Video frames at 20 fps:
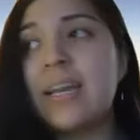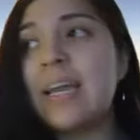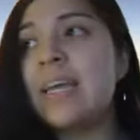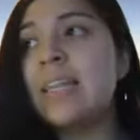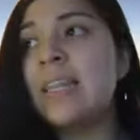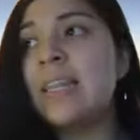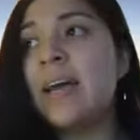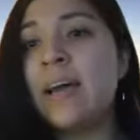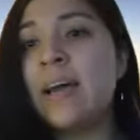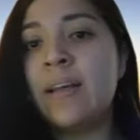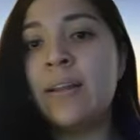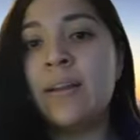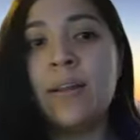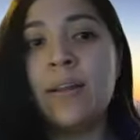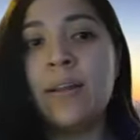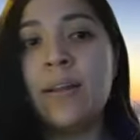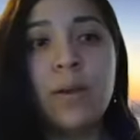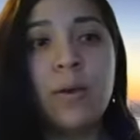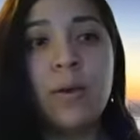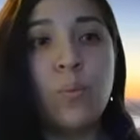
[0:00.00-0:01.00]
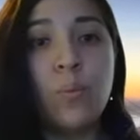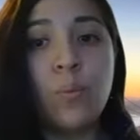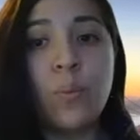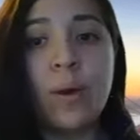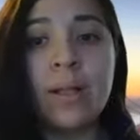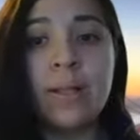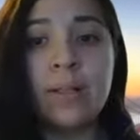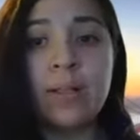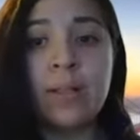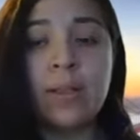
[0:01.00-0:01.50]
And then
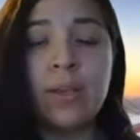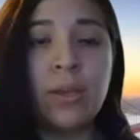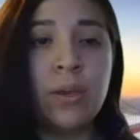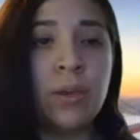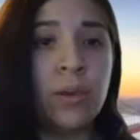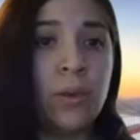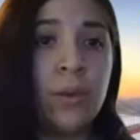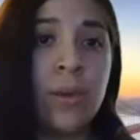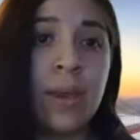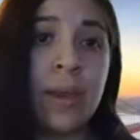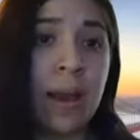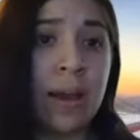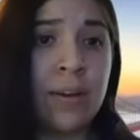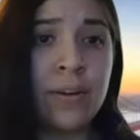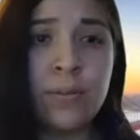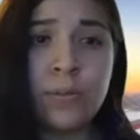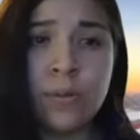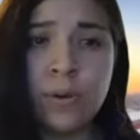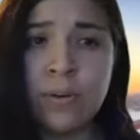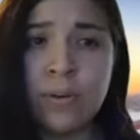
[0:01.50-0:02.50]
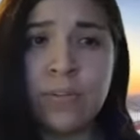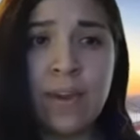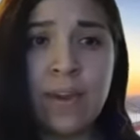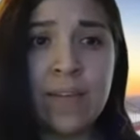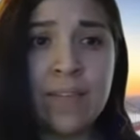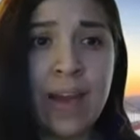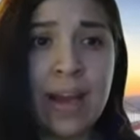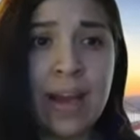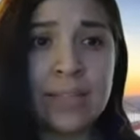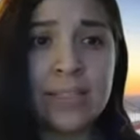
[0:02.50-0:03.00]
I don't know if you
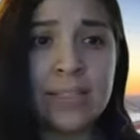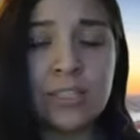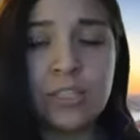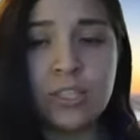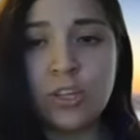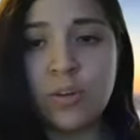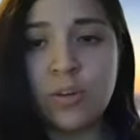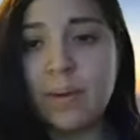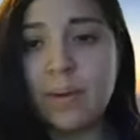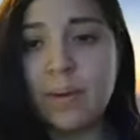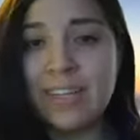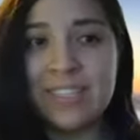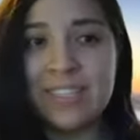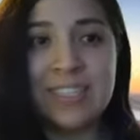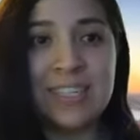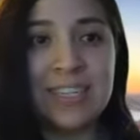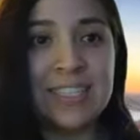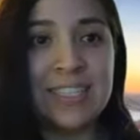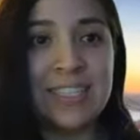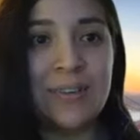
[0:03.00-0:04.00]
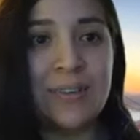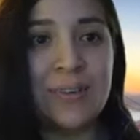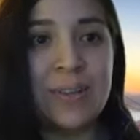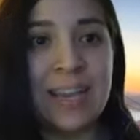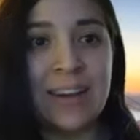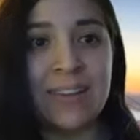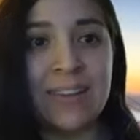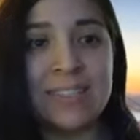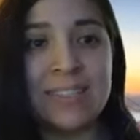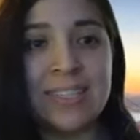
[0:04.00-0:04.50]
have access to your MySJSU
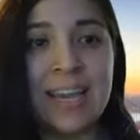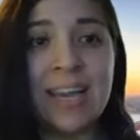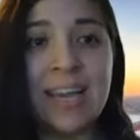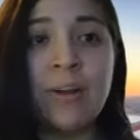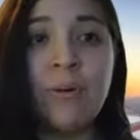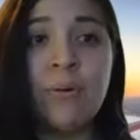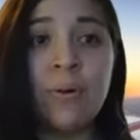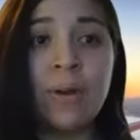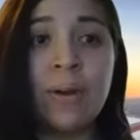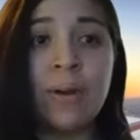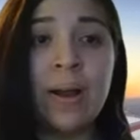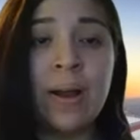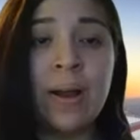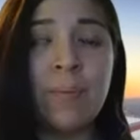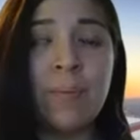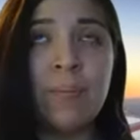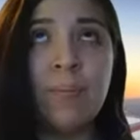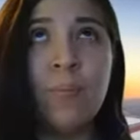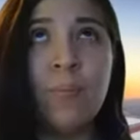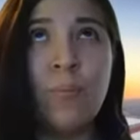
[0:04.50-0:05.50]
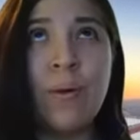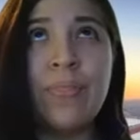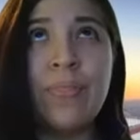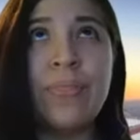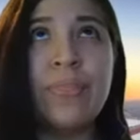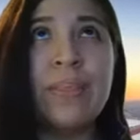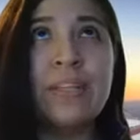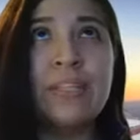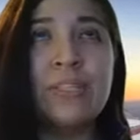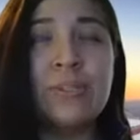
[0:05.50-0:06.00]
accounts yet, or what
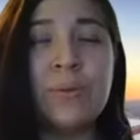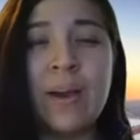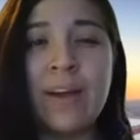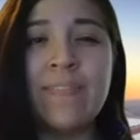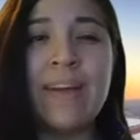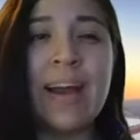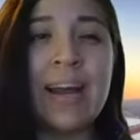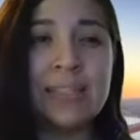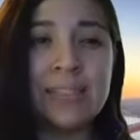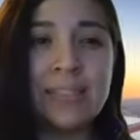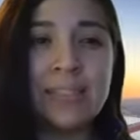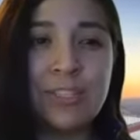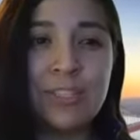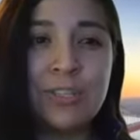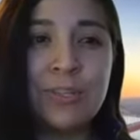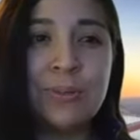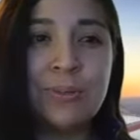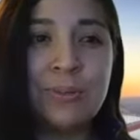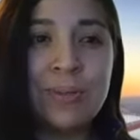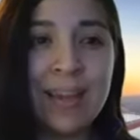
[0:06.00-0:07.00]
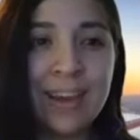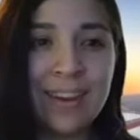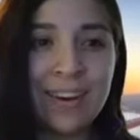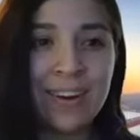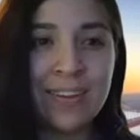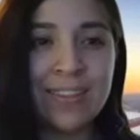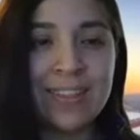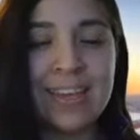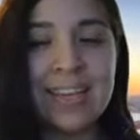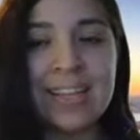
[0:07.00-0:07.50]
things you have access to yet
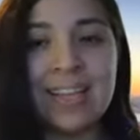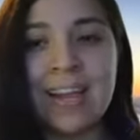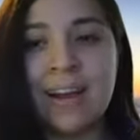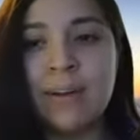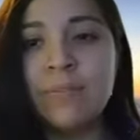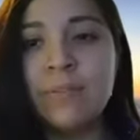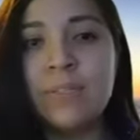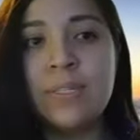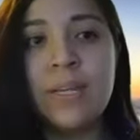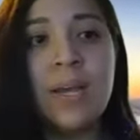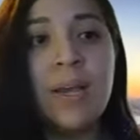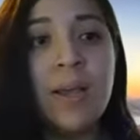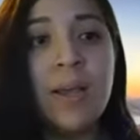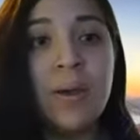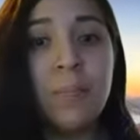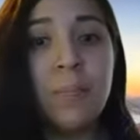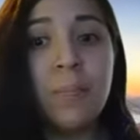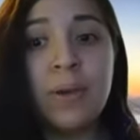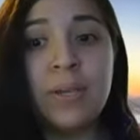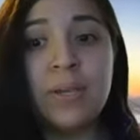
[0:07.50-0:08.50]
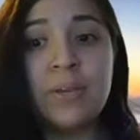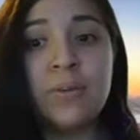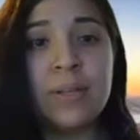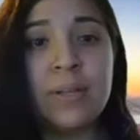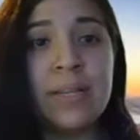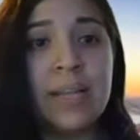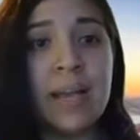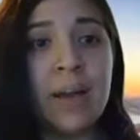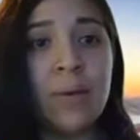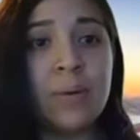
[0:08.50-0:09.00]
on the account, but you'll
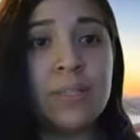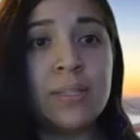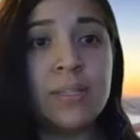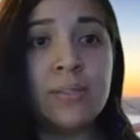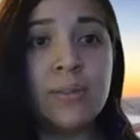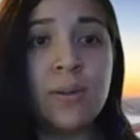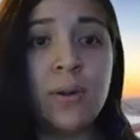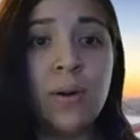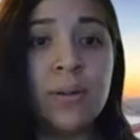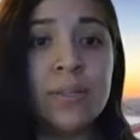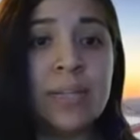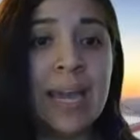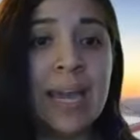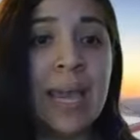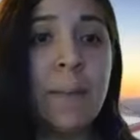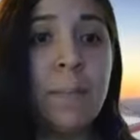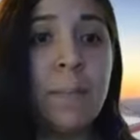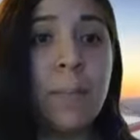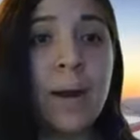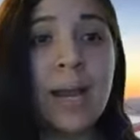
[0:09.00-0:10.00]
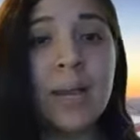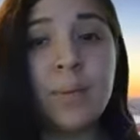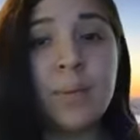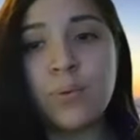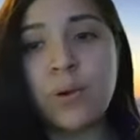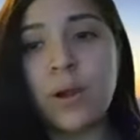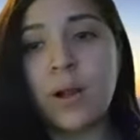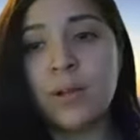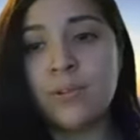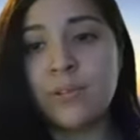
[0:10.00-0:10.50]
get what's called a My
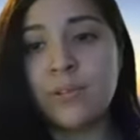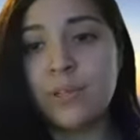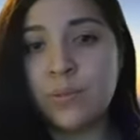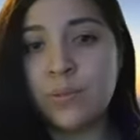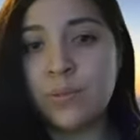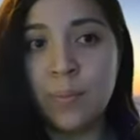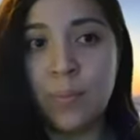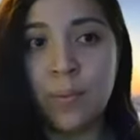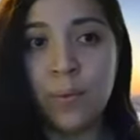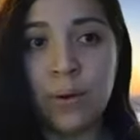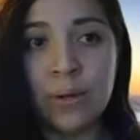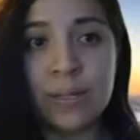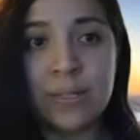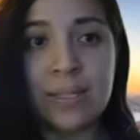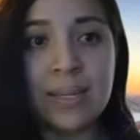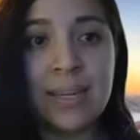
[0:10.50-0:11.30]
Progress Report.